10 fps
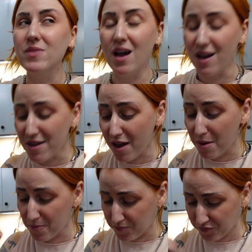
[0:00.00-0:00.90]
I
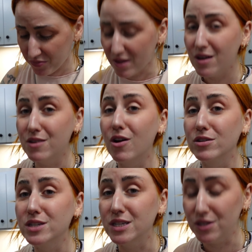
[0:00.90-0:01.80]
am an
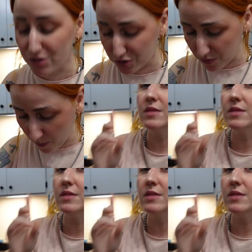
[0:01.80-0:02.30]
artiste.